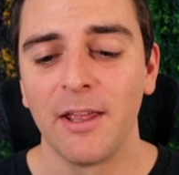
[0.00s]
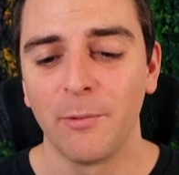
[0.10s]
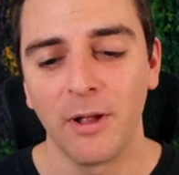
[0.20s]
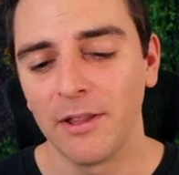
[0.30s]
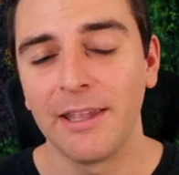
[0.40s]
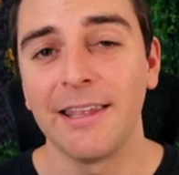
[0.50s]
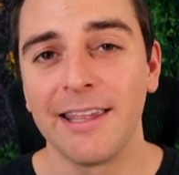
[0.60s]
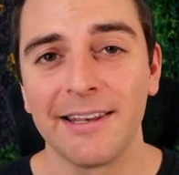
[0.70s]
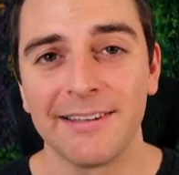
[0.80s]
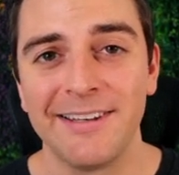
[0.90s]
Well,
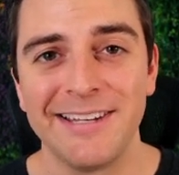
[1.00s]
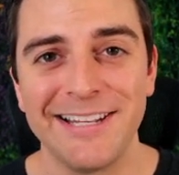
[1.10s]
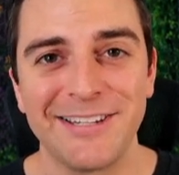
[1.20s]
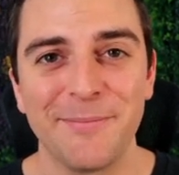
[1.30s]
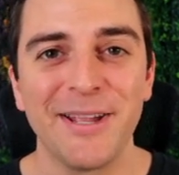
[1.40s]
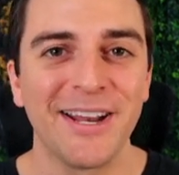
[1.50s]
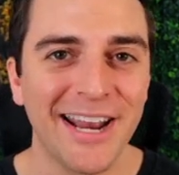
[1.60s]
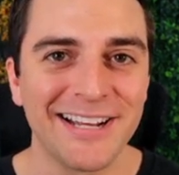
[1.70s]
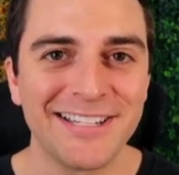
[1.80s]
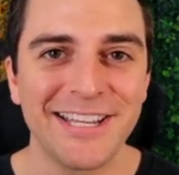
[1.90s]
it needs to be on
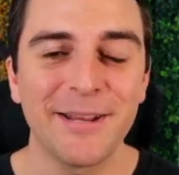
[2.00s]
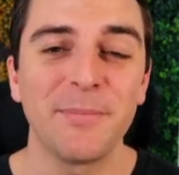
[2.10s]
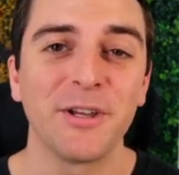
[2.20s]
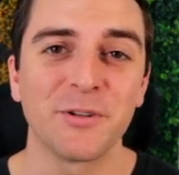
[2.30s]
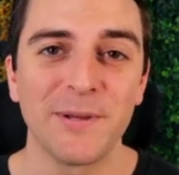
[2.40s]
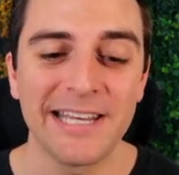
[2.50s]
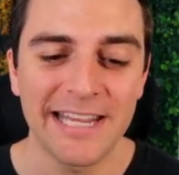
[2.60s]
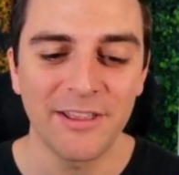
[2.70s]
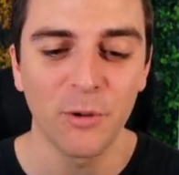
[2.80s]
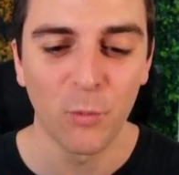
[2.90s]
19 because we
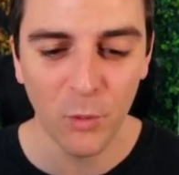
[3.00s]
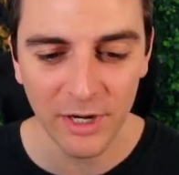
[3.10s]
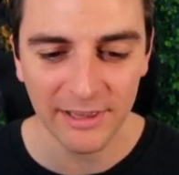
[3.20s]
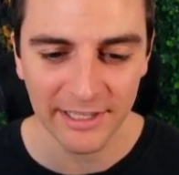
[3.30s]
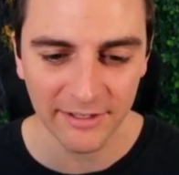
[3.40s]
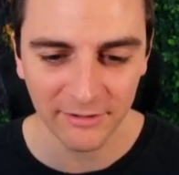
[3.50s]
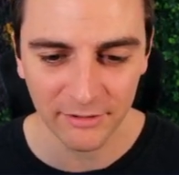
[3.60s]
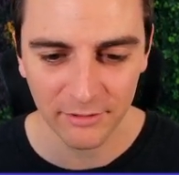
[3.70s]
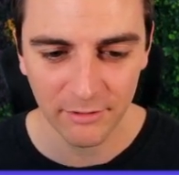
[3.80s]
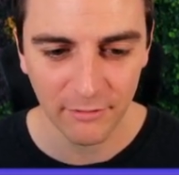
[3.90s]
need the 1
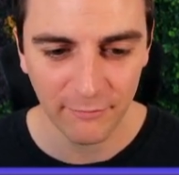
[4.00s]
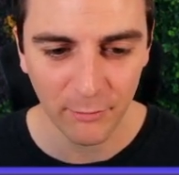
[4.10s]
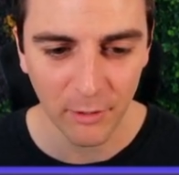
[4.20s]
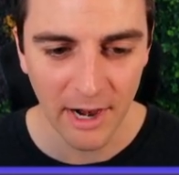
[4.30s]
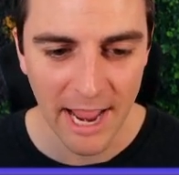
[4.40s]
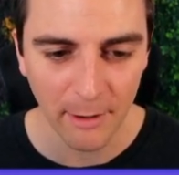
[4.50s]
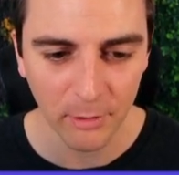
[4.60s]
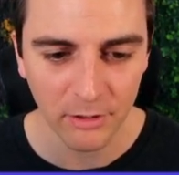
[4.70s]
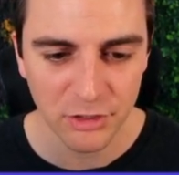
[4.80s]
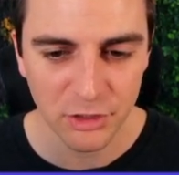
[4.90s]
list for
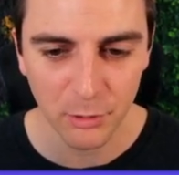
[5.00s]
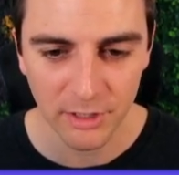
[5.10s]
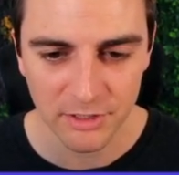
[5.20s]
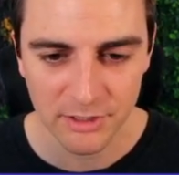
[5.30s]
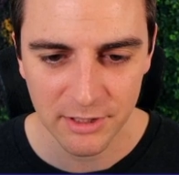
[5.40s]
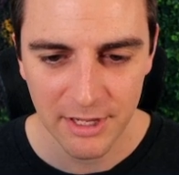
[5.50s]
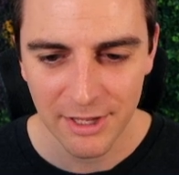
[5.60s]
our source.